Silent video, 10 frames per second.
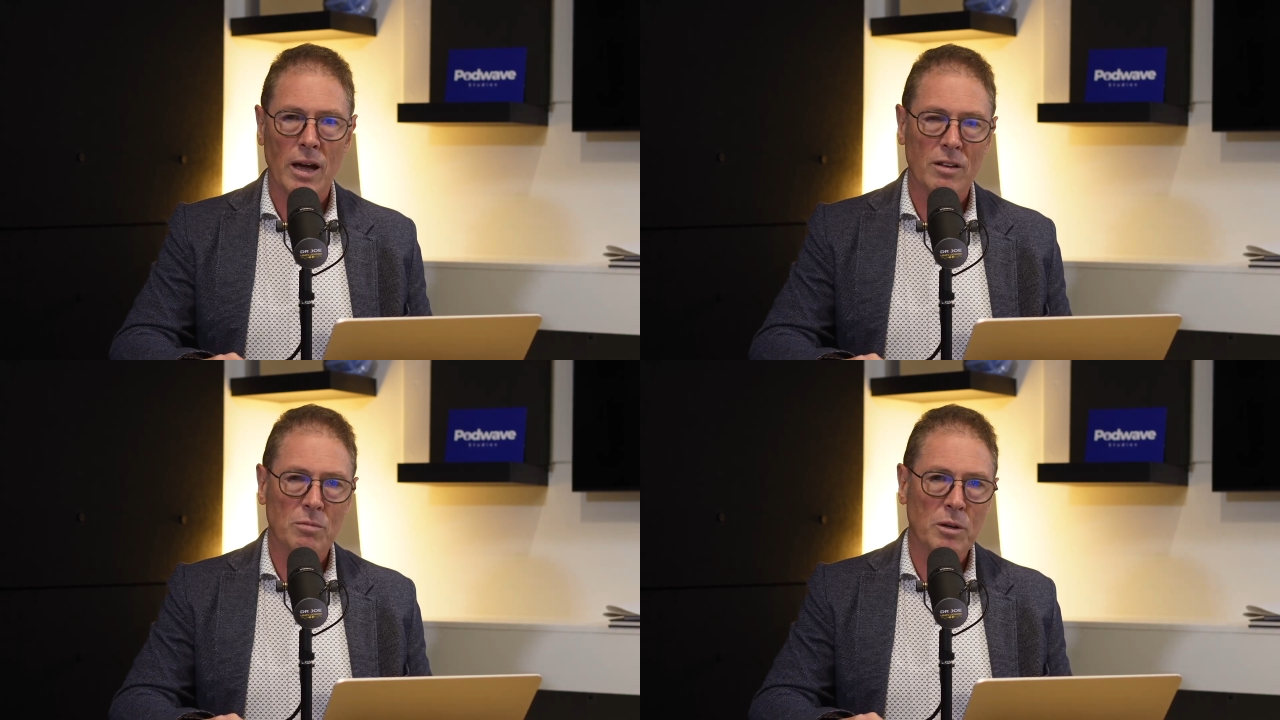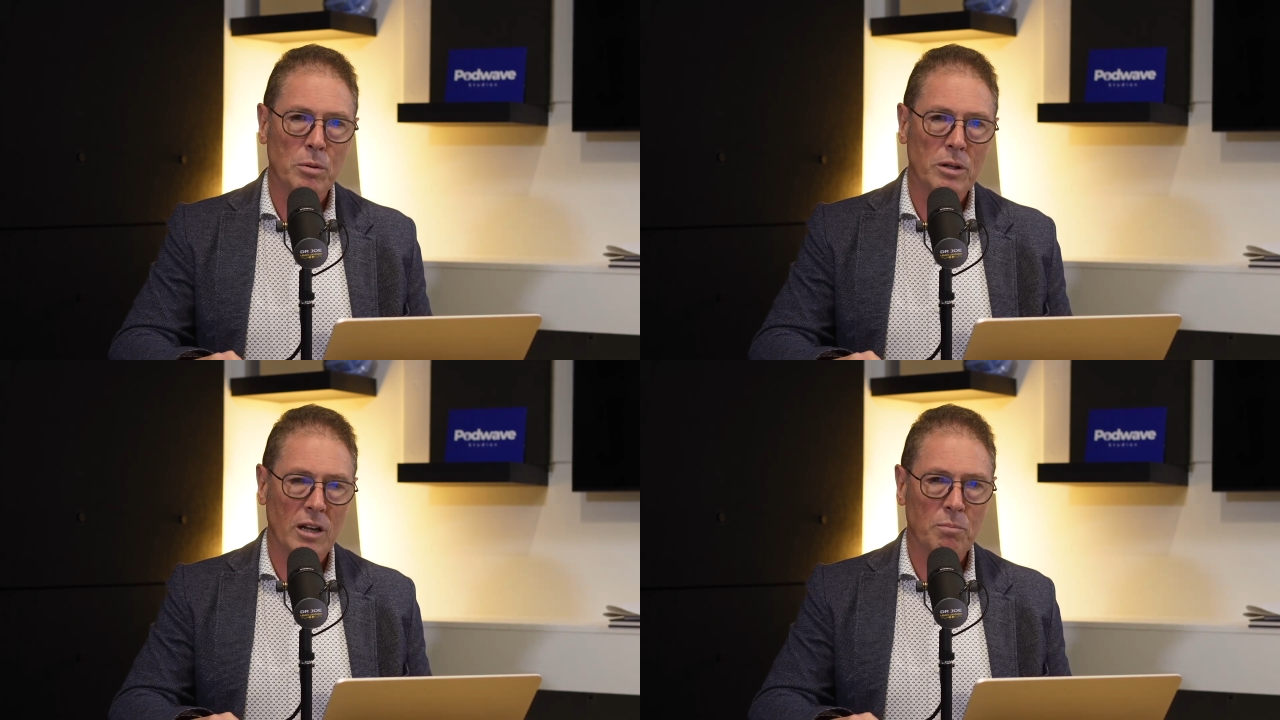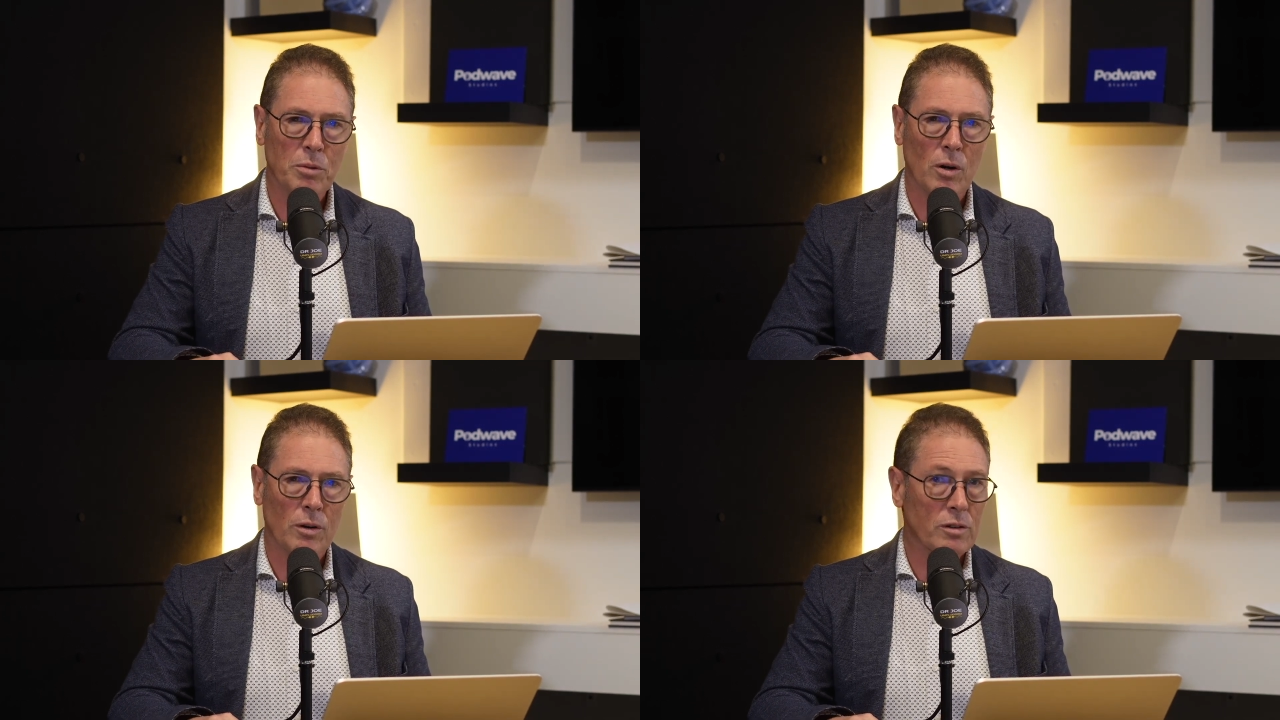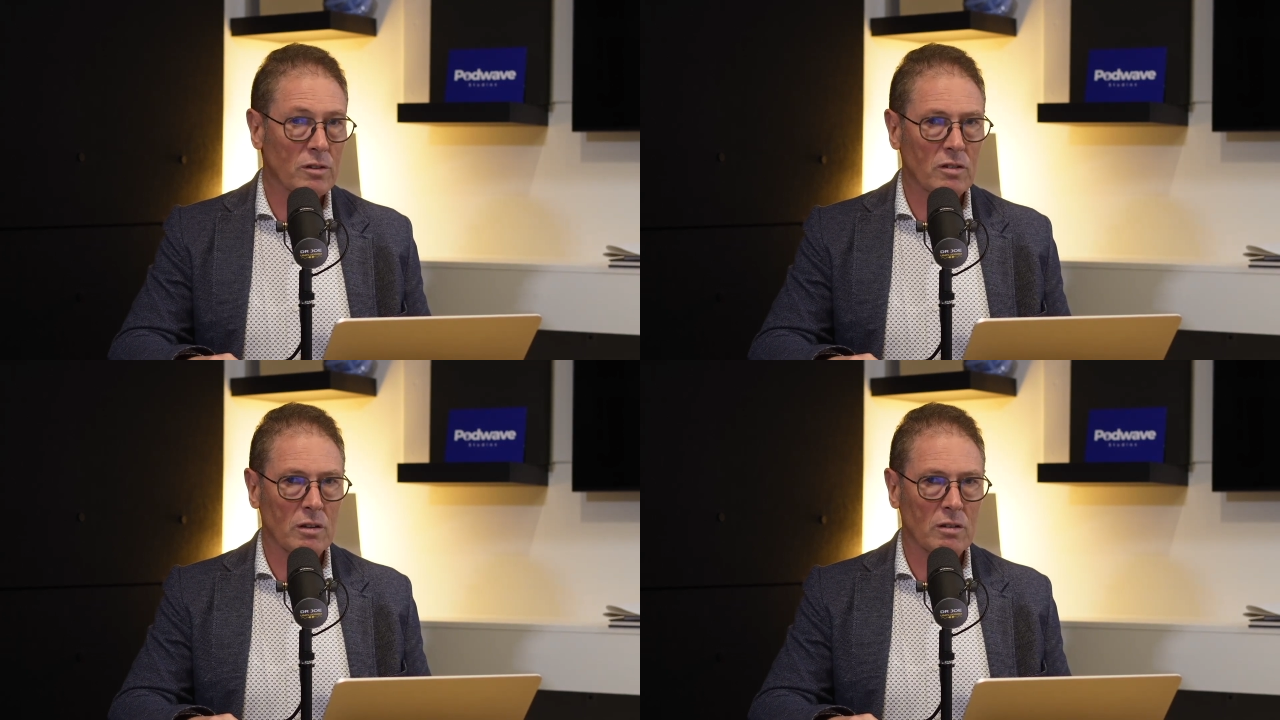as people get beyond
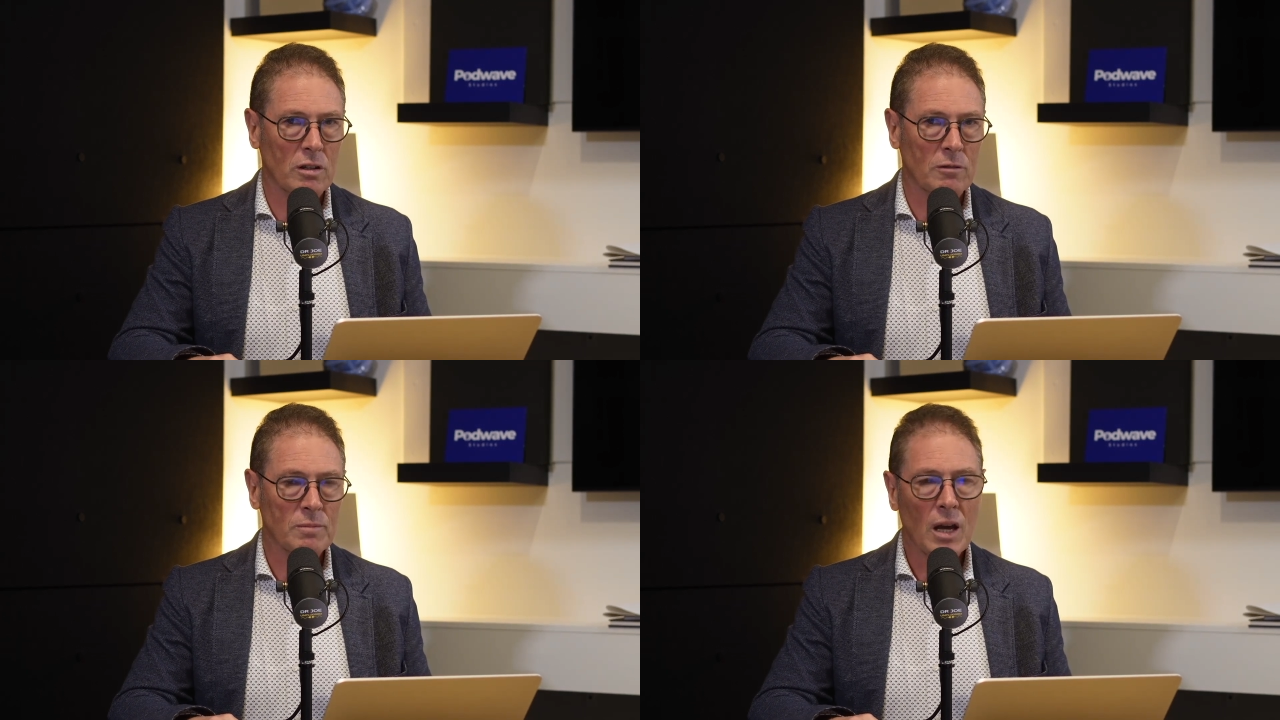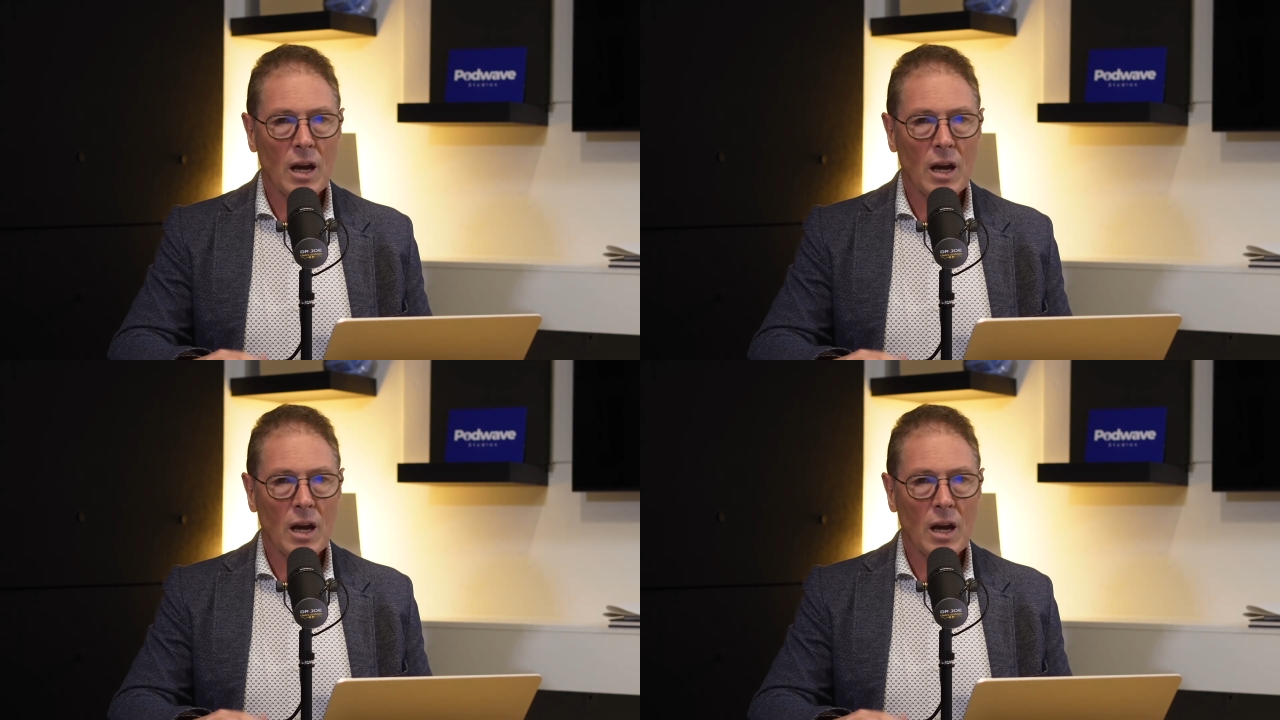60.